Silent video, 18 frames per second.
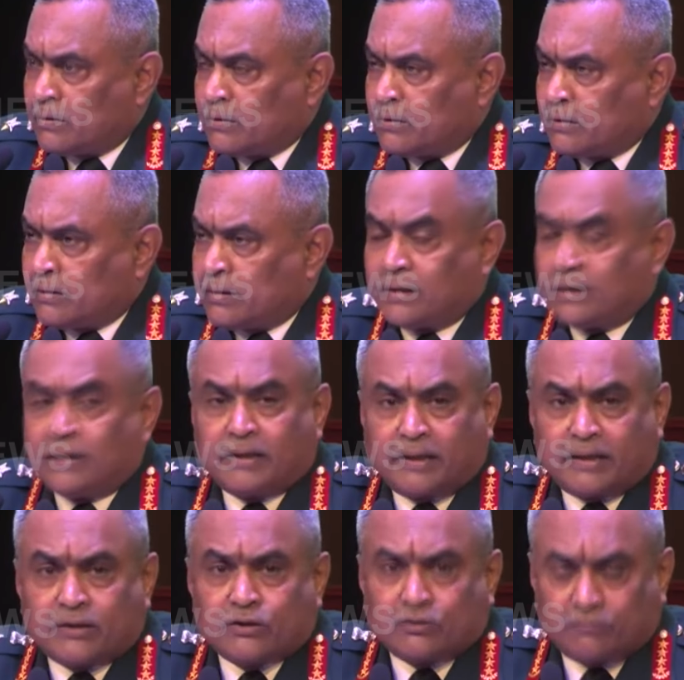
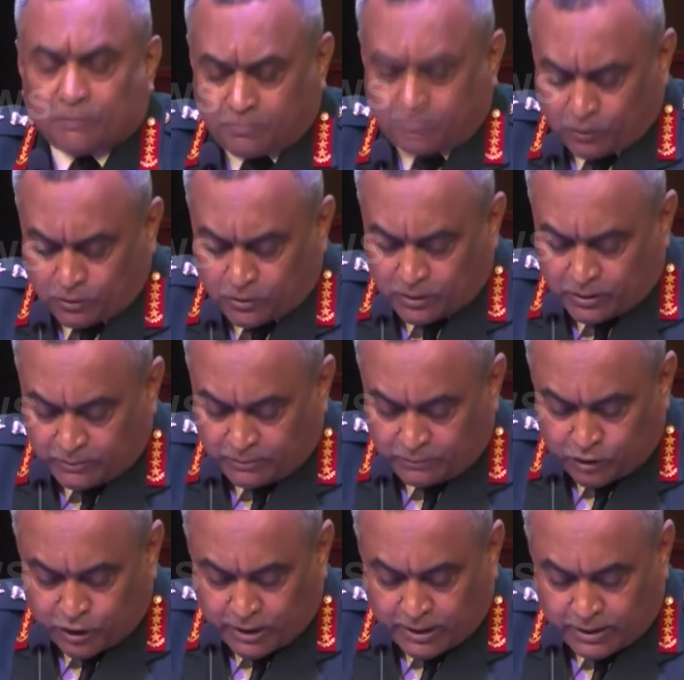indicates of a
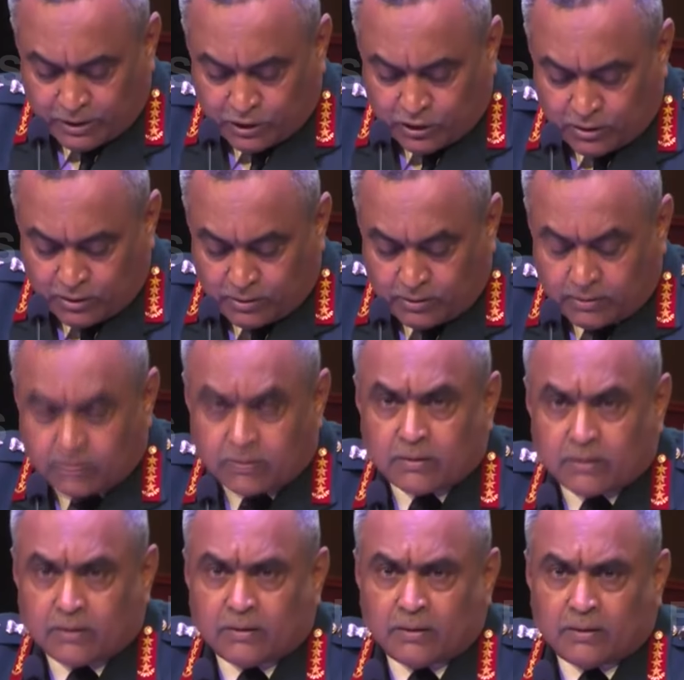positive change,
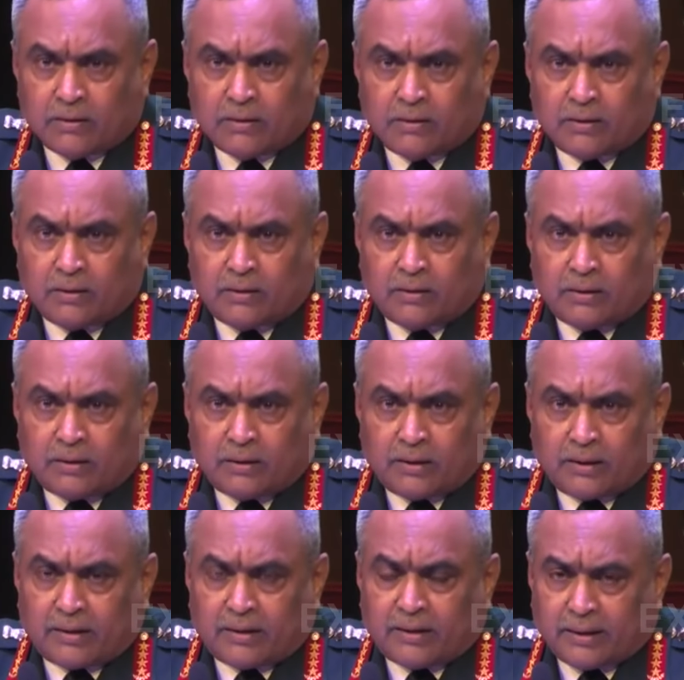
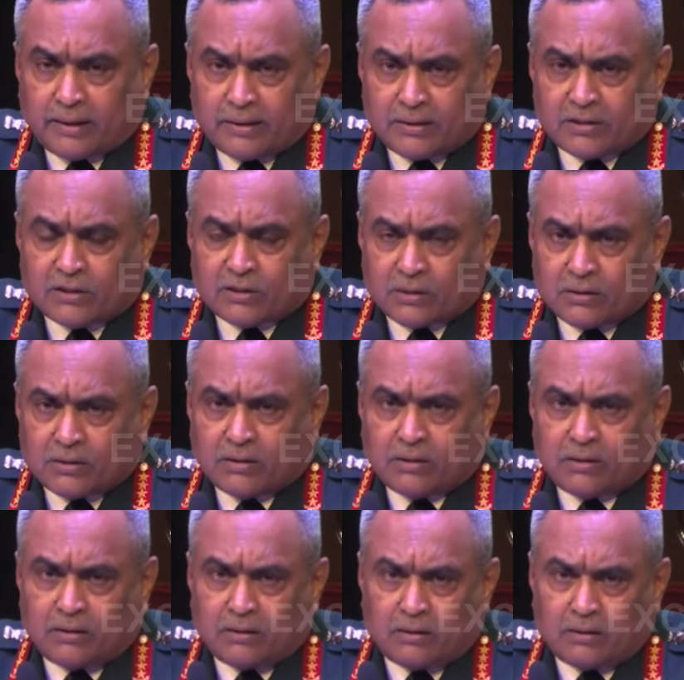and hence
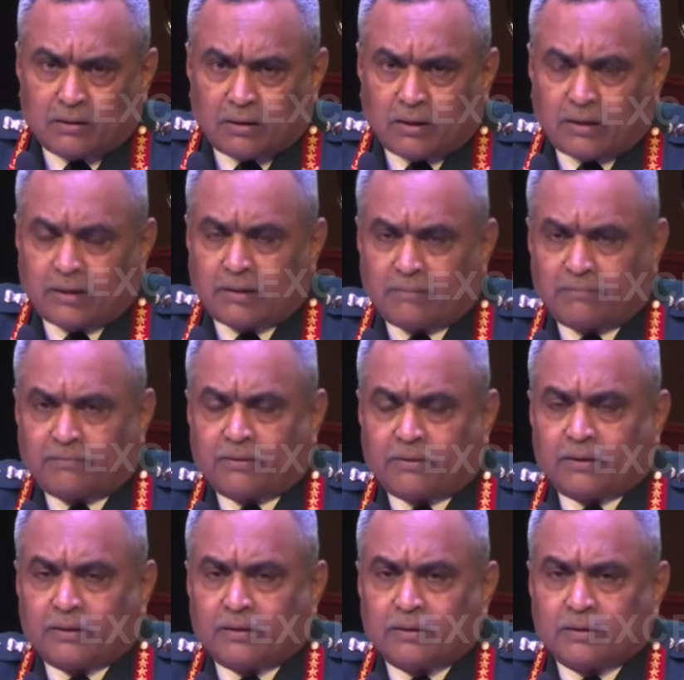our
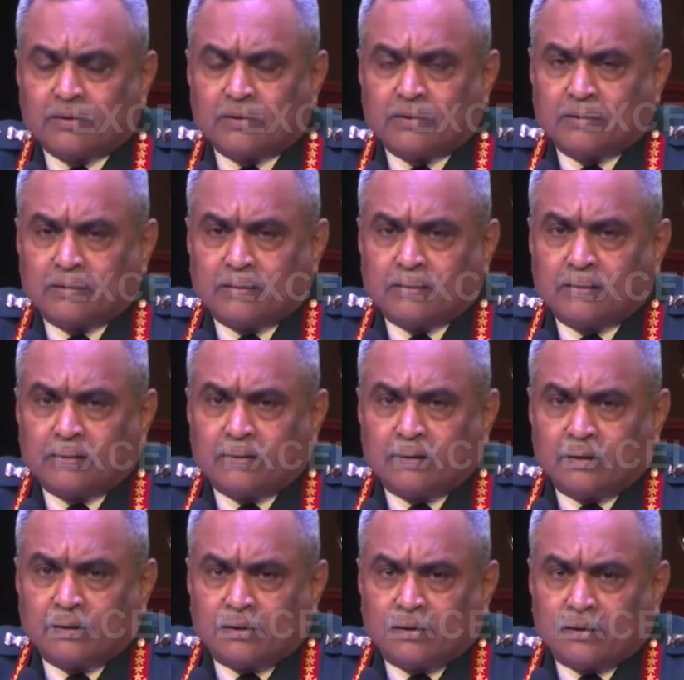effort
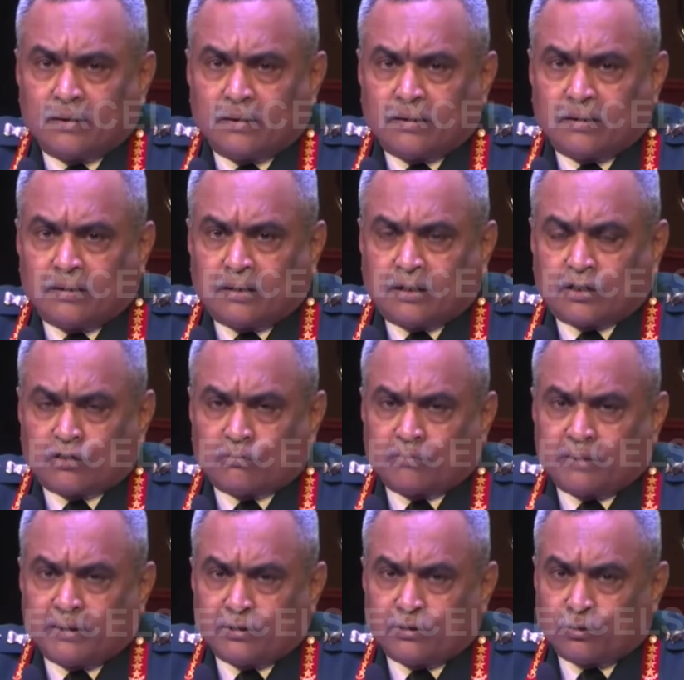has
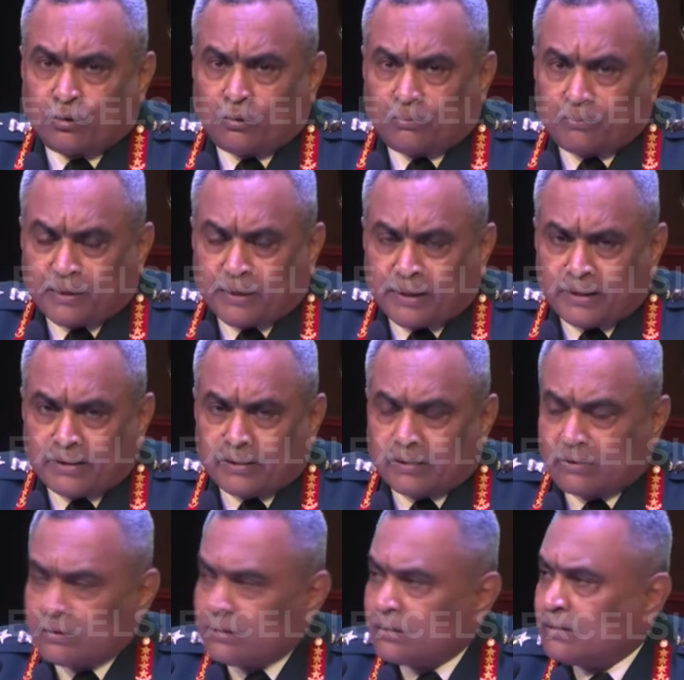been to operate
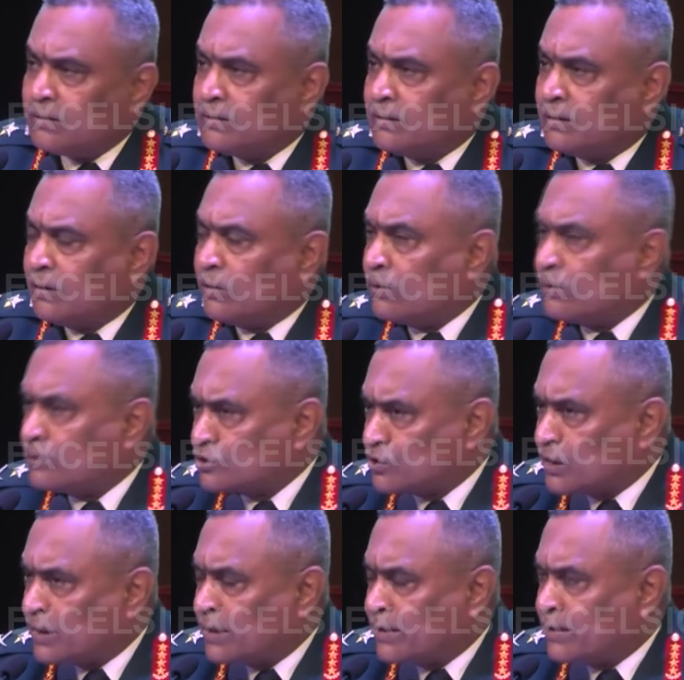
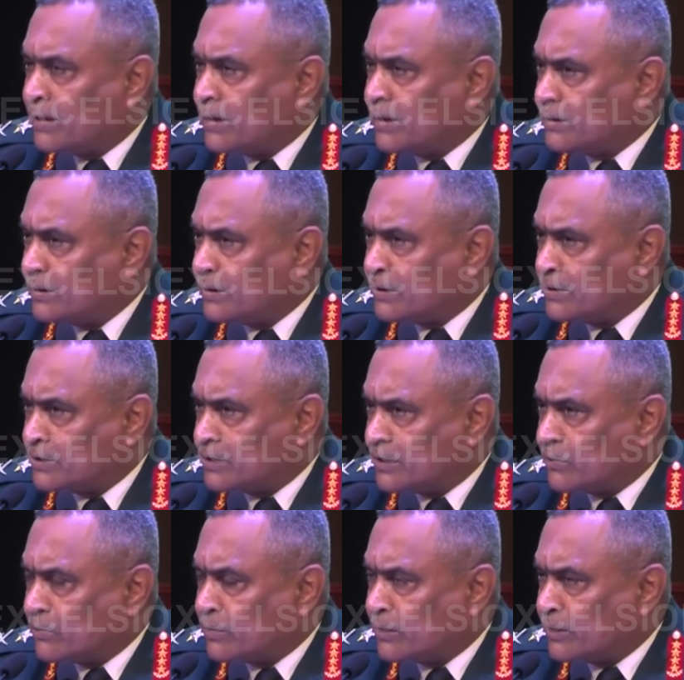alongside other
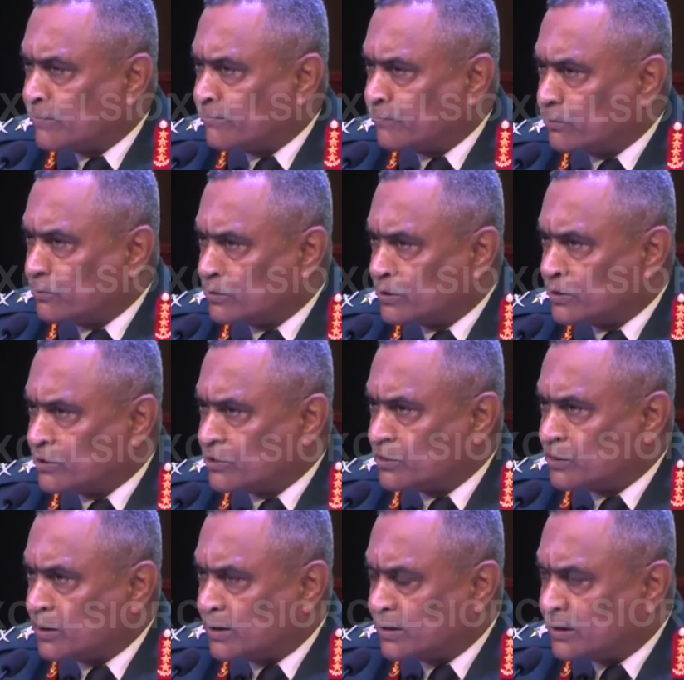security
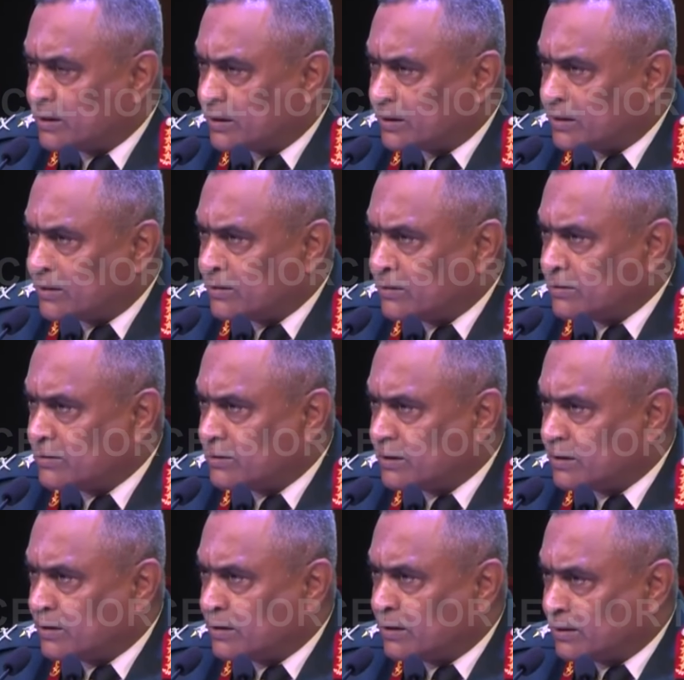forces, other,
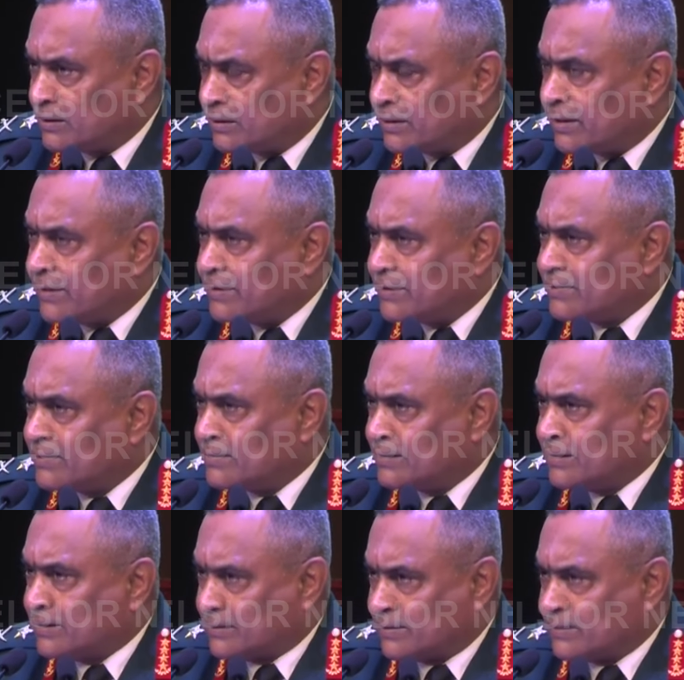other
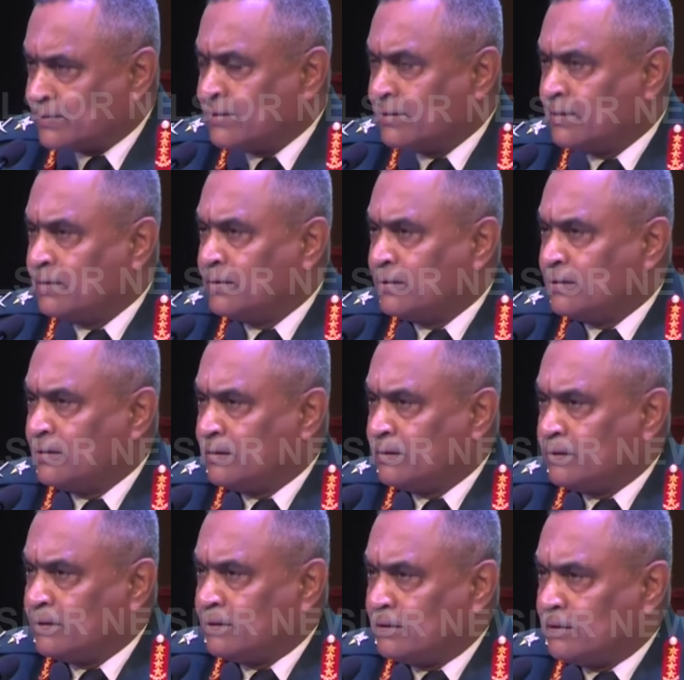agencies
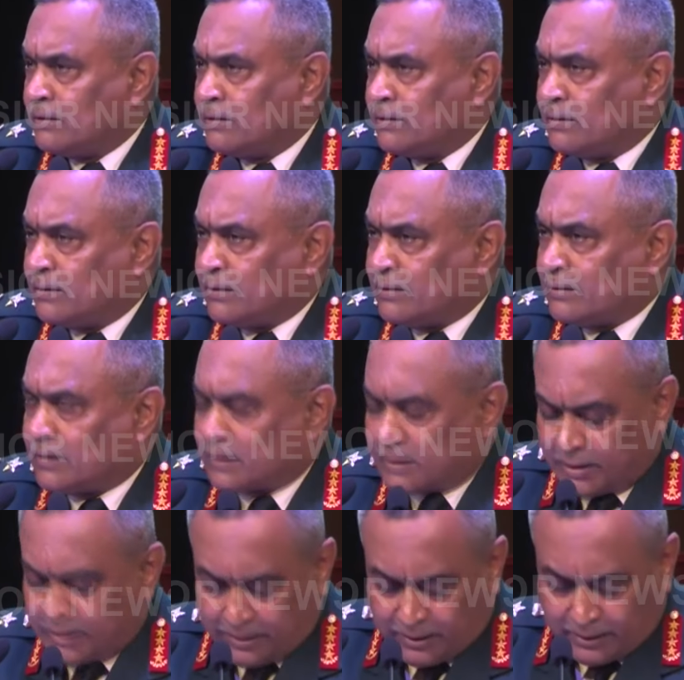in that
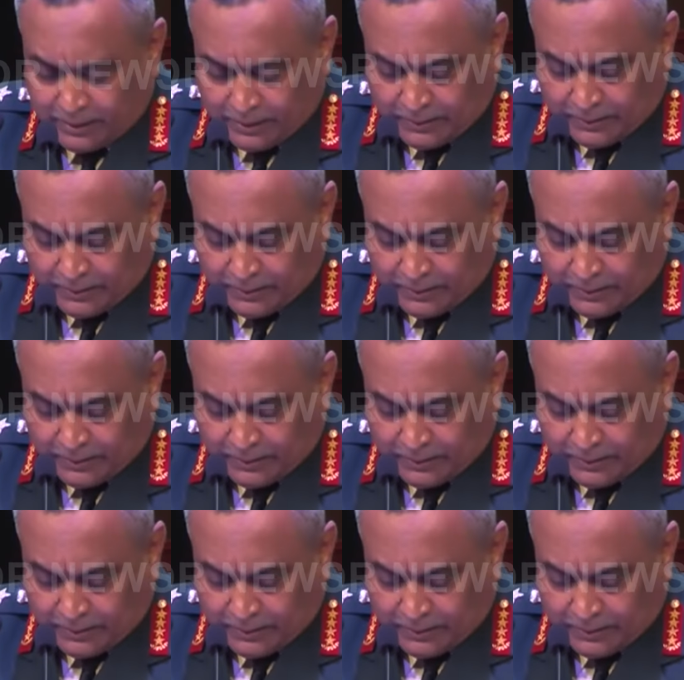area